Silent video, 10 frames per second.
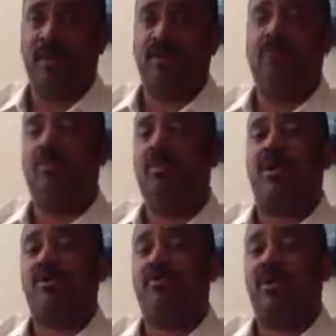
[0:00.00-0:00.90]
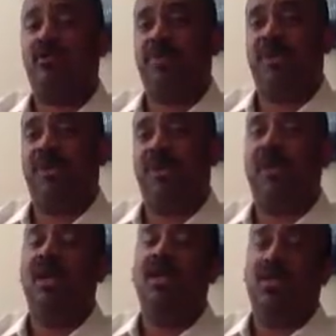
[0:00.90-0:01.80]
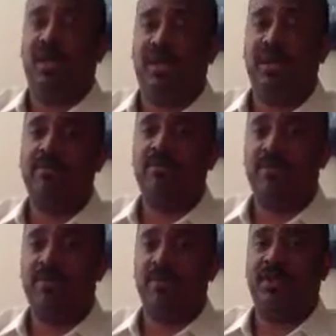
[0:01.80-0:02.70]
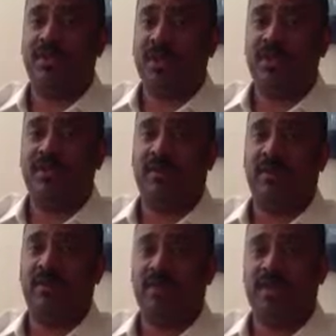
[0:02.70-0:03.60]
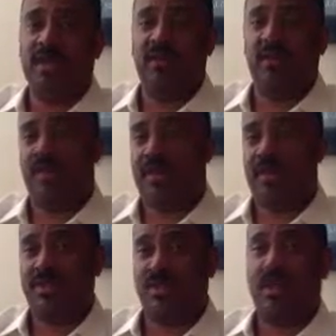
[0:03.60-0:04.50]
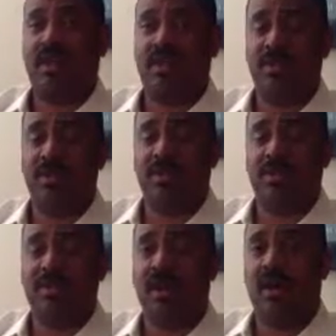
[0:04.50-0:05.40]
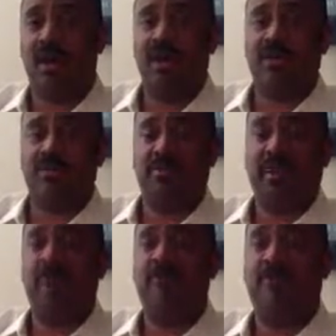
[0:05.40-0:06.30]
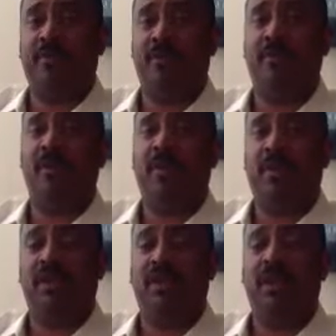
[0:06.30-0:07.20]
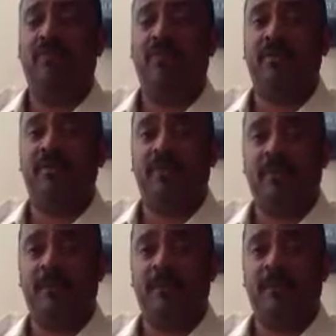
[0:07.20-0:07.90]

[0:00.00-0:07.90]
So comparatively speaking, we came through this thing relatively unscathed, and as I said, I'd like to think of our glass as being half full and not half empty.